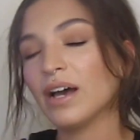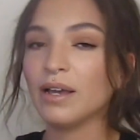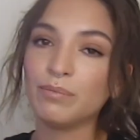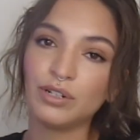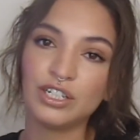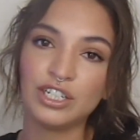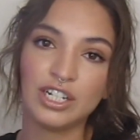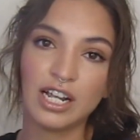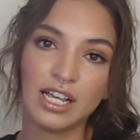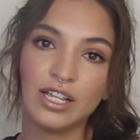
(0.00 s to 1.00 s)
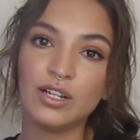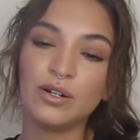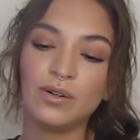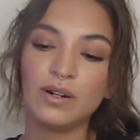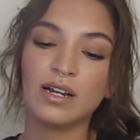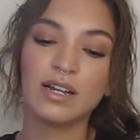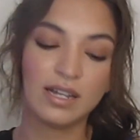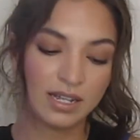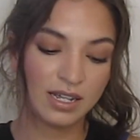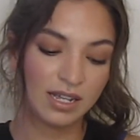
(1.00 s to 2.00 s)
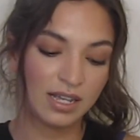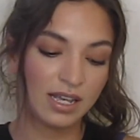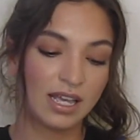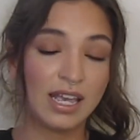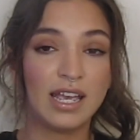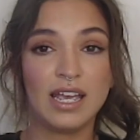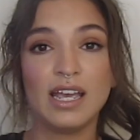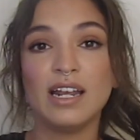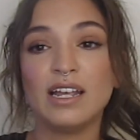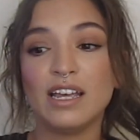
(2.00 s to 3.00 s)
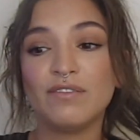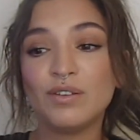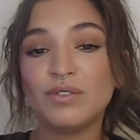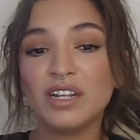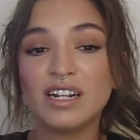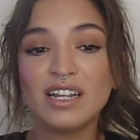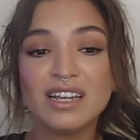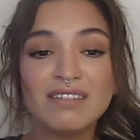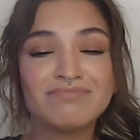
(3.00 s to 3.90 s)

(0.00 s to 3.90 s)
I appreciate you. And if you didn't,